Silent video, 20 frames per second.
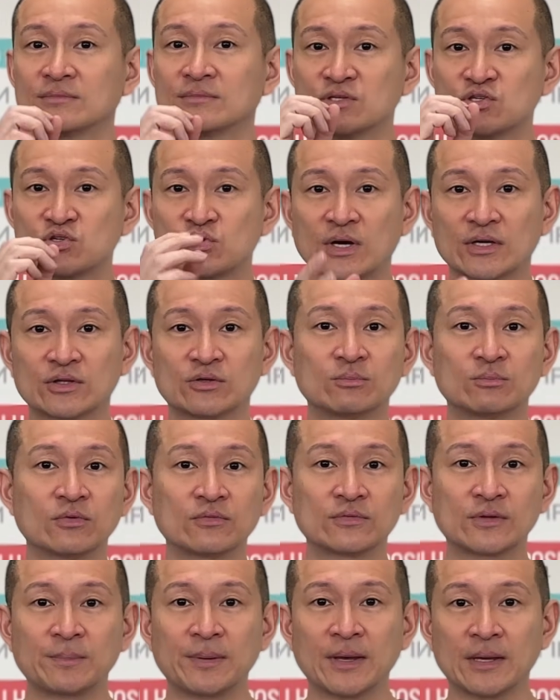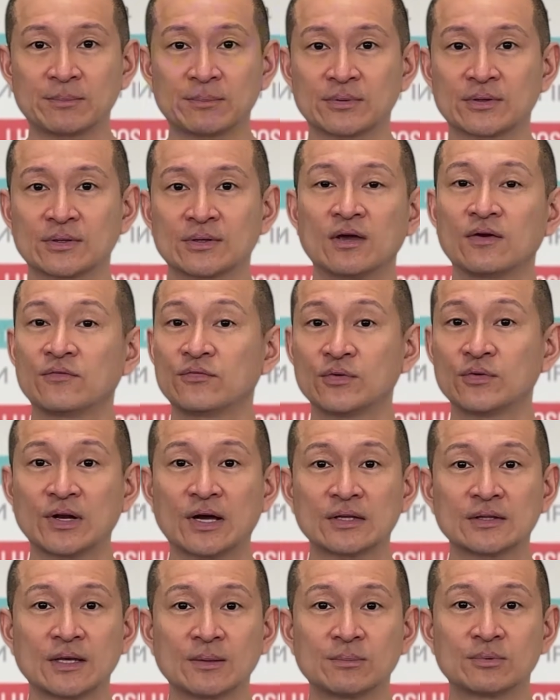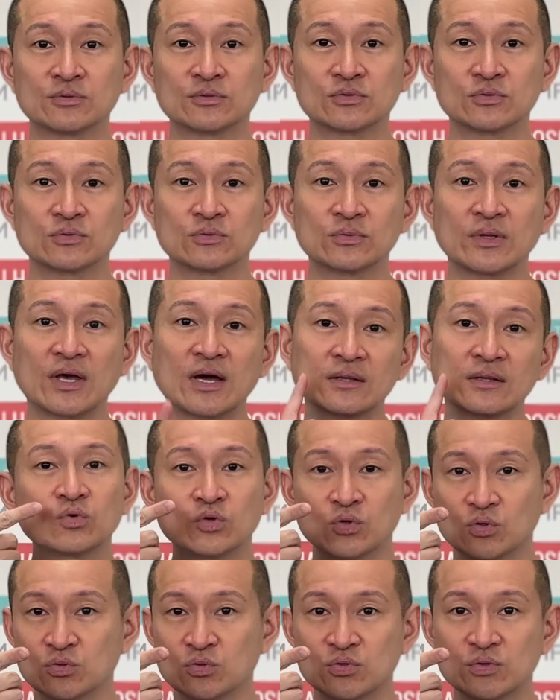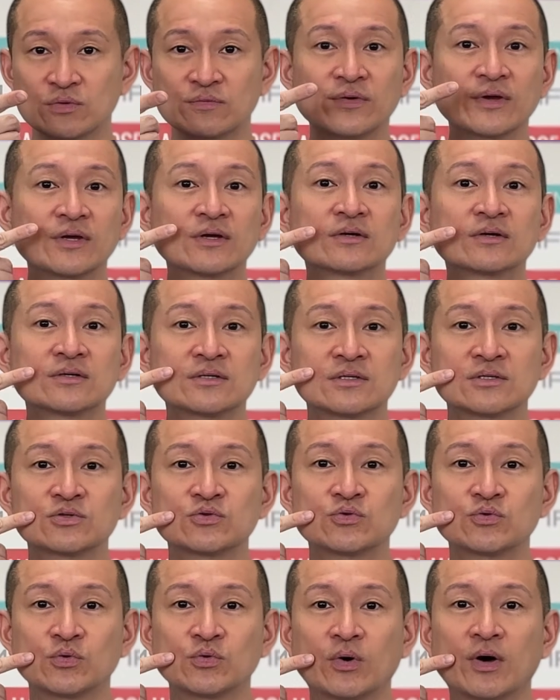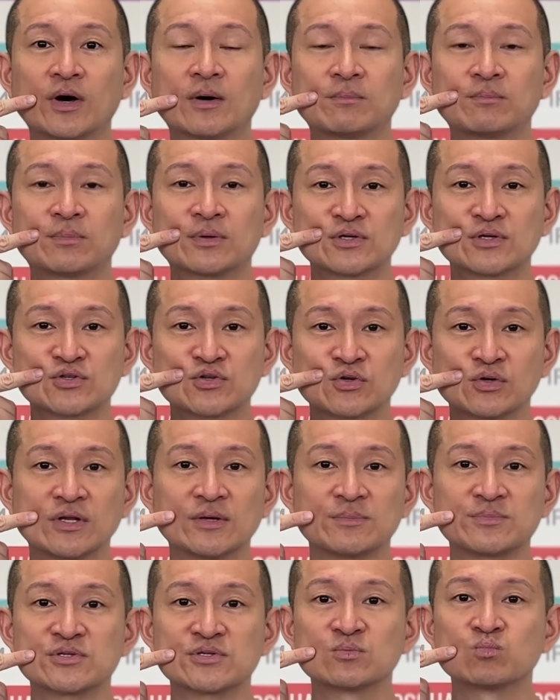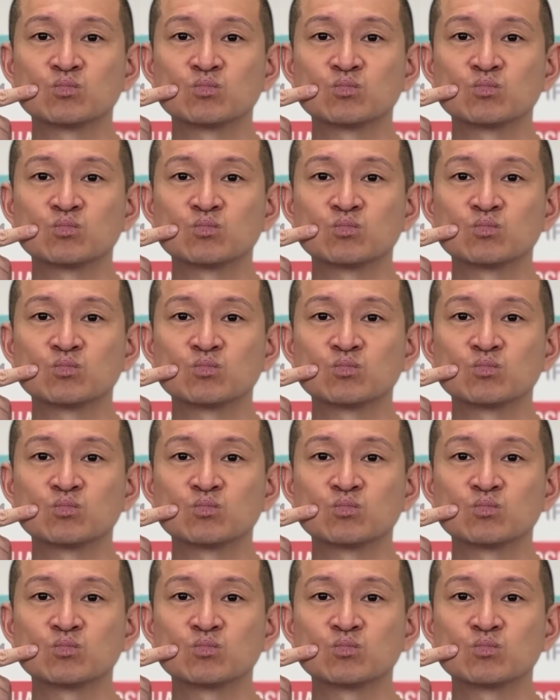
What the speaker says: Try to move the paper. If you're not able to do that, use your finger to help purse your lips.